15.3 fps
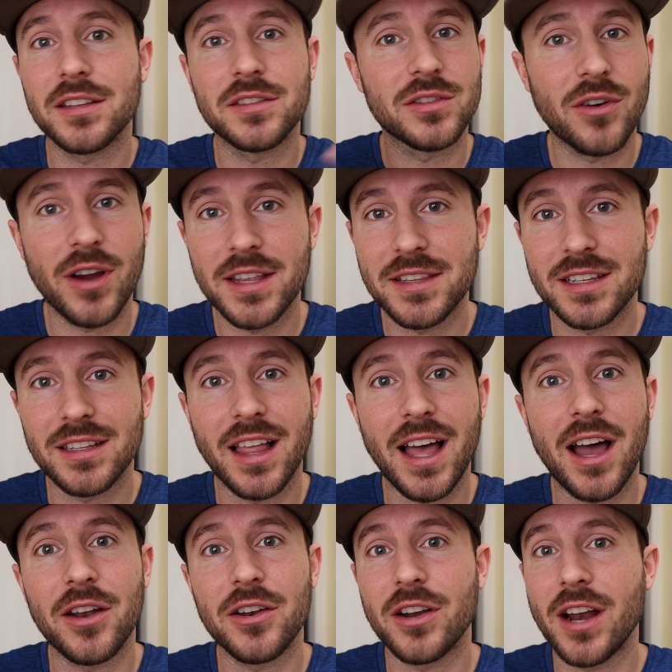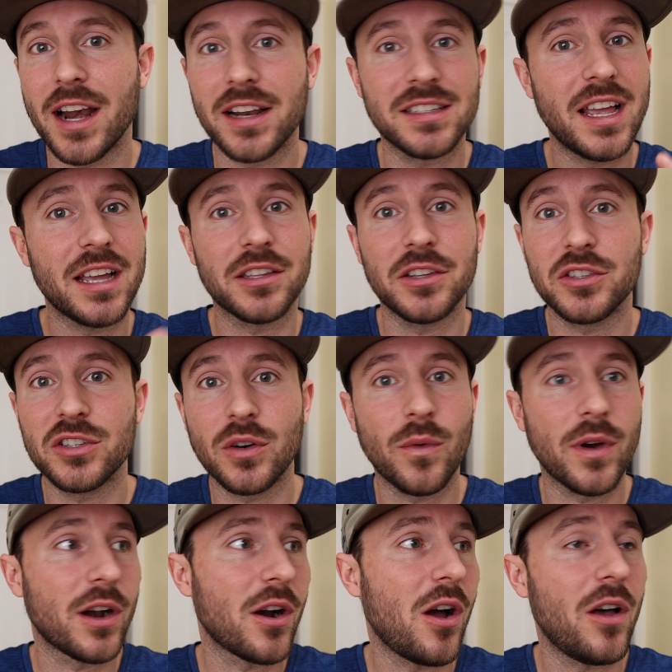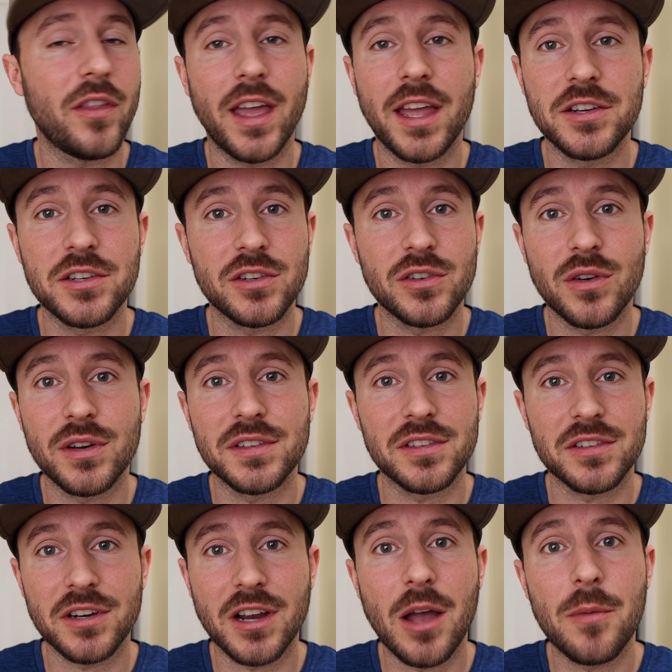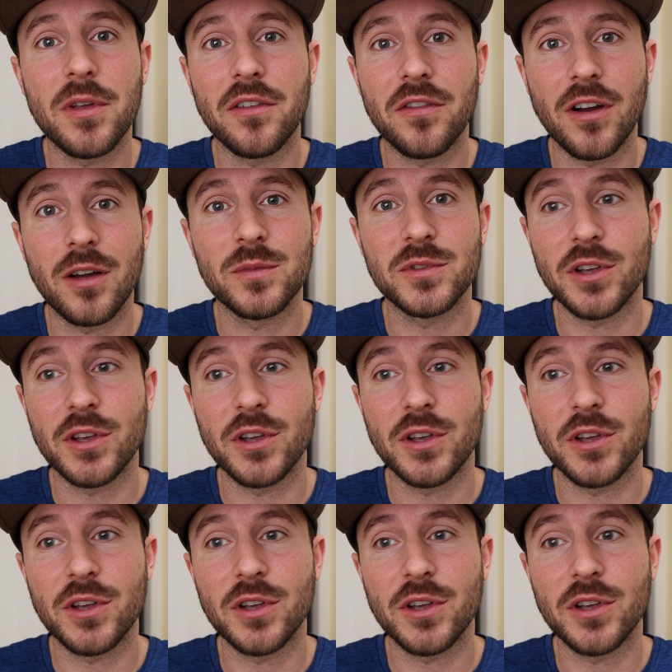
it's crazy loud, you're not exactly sure where all the engine noises are coming from.